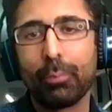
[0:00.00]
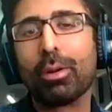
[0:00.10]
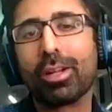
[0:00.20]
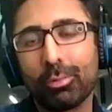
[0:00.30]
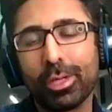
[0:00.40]

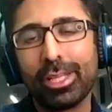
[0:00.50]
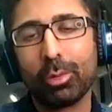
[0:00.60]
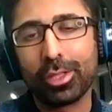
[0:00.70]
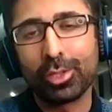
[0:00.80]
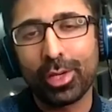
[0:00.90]
But really,
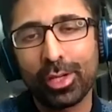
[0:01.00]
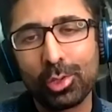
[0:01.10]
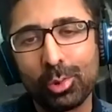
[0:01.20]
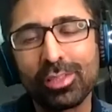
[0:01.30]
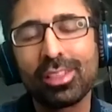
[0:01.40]
what they're trying to
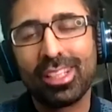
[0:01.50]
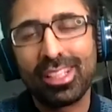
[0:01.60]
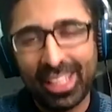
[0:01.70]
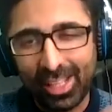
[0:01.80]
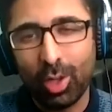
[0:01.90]
do is
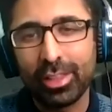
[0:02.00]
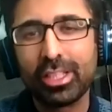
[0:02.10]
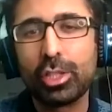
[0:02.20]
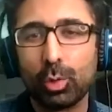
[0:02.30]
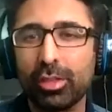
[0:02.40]
take all that
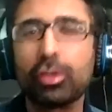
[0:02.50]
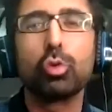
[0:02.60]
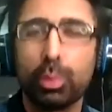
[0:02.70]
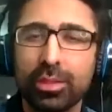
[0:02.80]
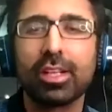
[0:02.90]
due, the
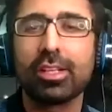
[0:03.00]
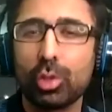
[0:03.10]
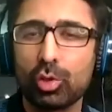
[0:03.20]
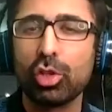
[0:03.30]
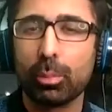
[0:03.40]
2%,
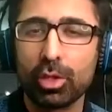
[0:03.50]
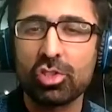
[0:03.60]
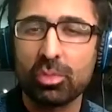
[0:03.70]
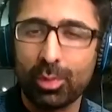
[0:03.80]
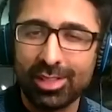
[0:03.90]
usually a
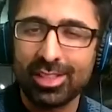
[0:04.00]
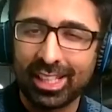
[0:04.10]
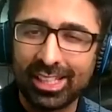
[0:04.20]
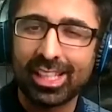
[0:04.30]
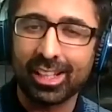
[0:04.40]
purchase price, they
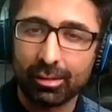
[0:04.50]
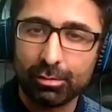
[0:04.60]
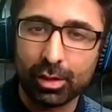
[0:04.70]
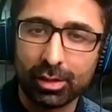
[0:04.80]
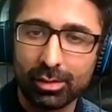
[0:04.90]
can take it
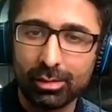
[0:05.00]
upfront.